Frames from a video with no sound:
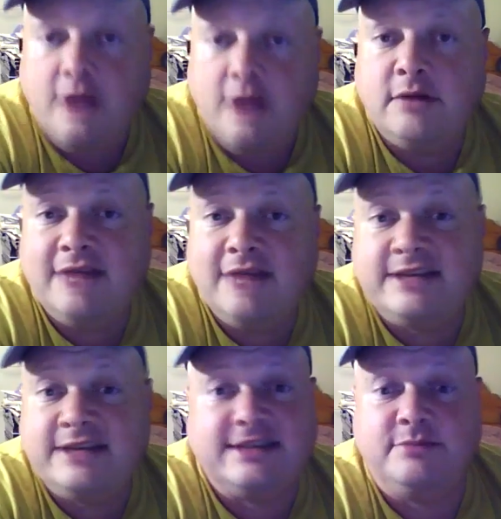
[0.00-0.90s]
I don't have a
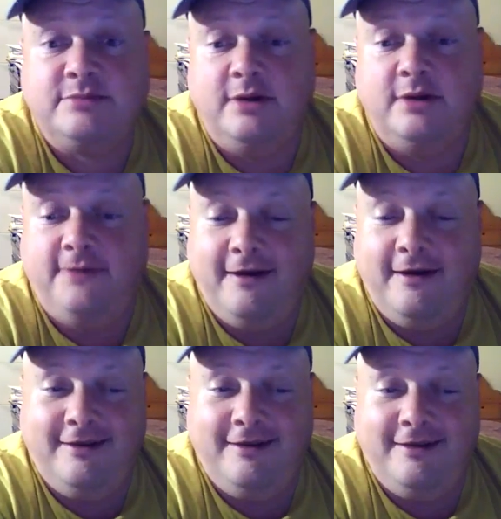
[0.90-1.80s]
dating
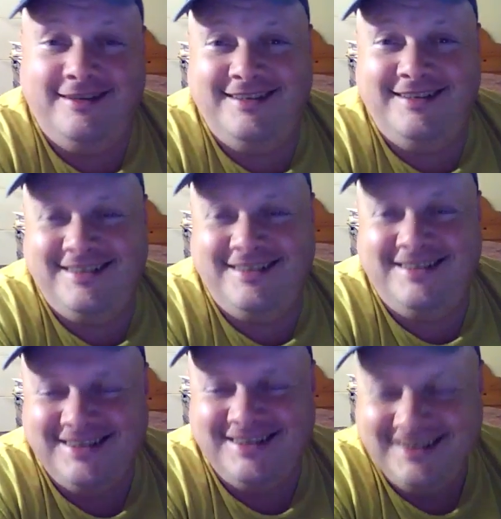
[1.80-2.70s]
profile.
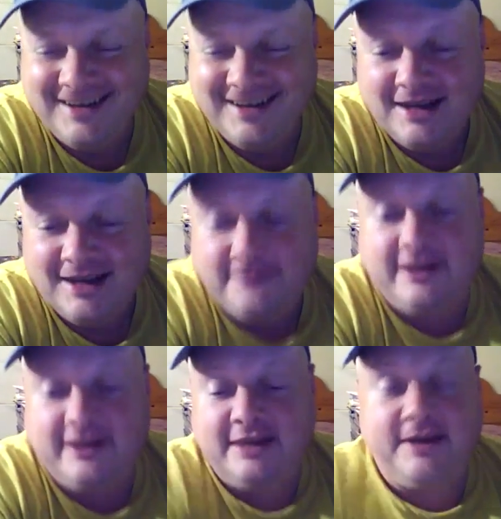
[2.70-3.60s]

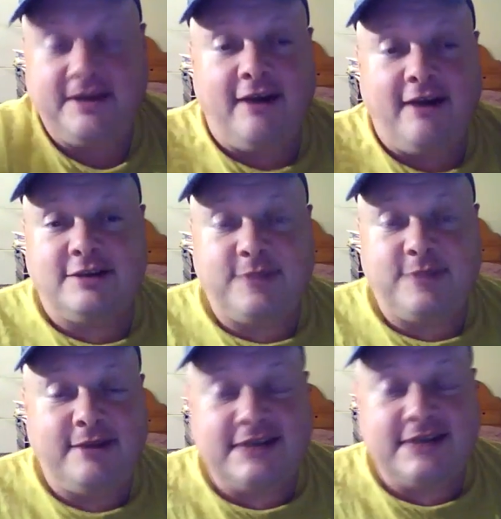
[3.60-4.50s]
Funnily enough,
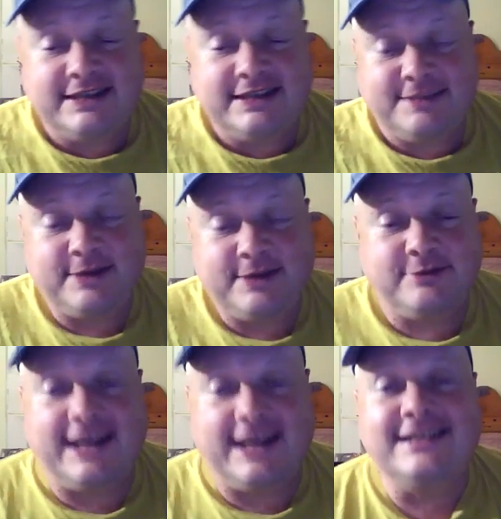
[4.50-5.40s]
there is actually a special
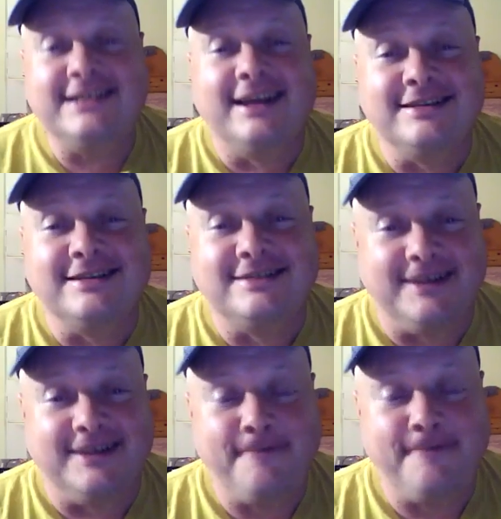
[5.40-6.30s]
dating
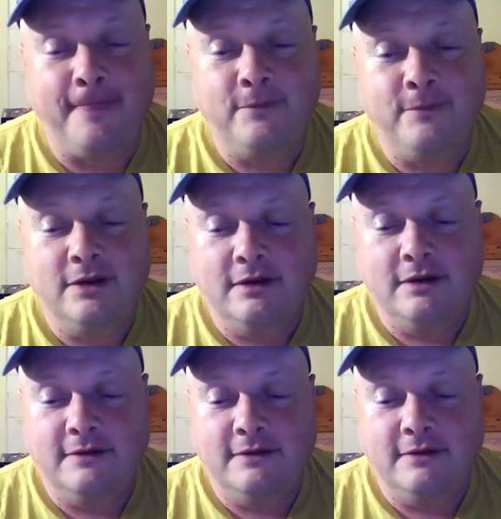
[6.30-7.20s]
agency
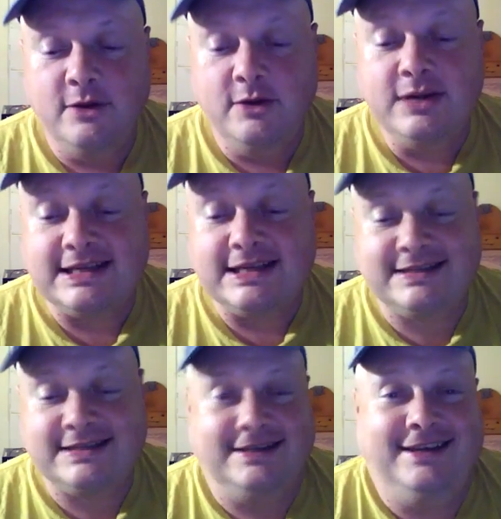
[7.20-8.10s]
for loonies.